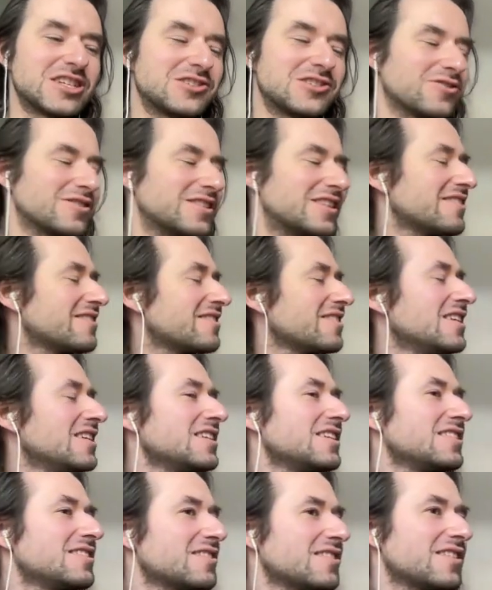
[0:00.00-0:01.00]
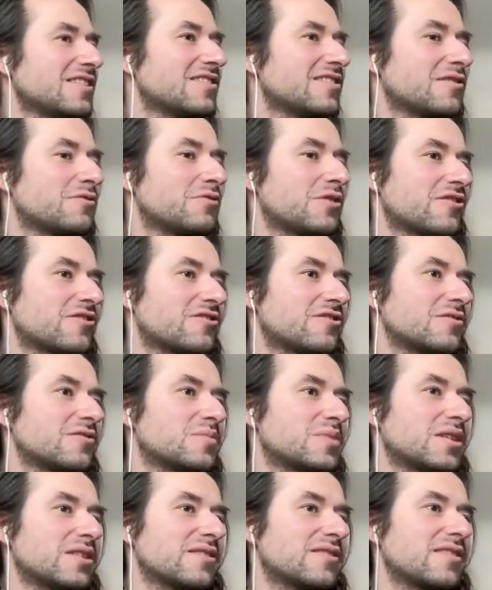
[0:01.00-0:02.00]
on this is a question,
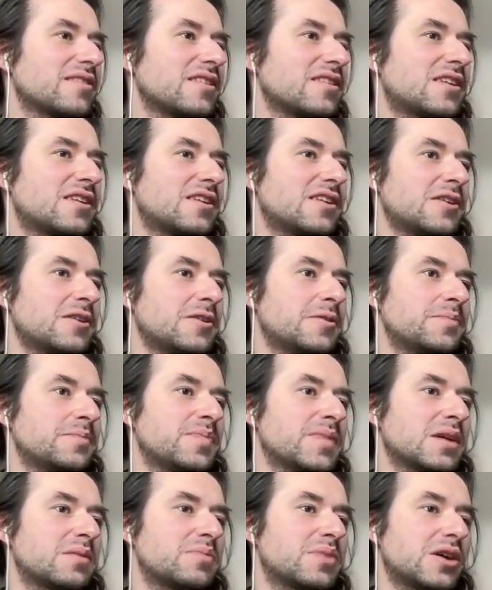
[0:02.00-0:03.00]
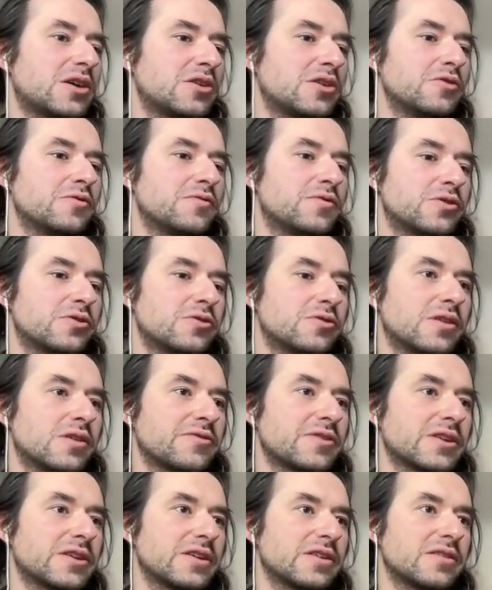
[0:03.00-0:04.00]
but overall I
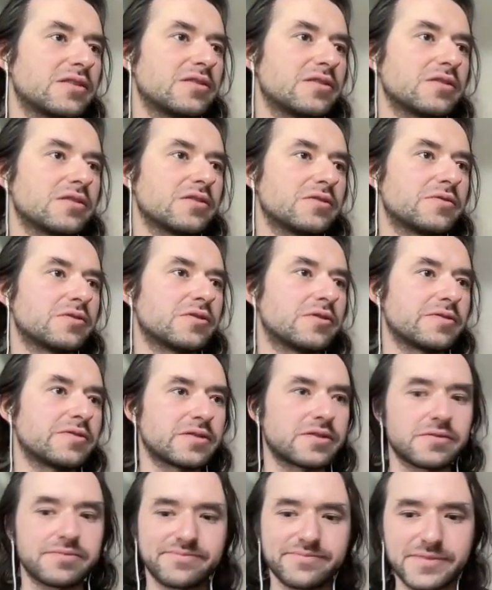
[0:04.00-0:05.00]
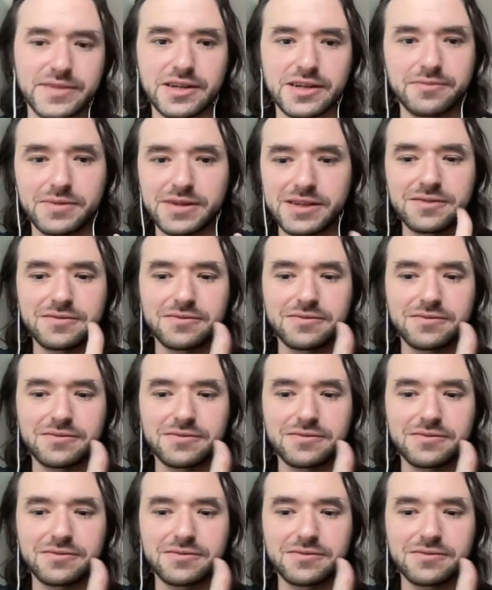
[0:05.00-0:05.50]
think we need to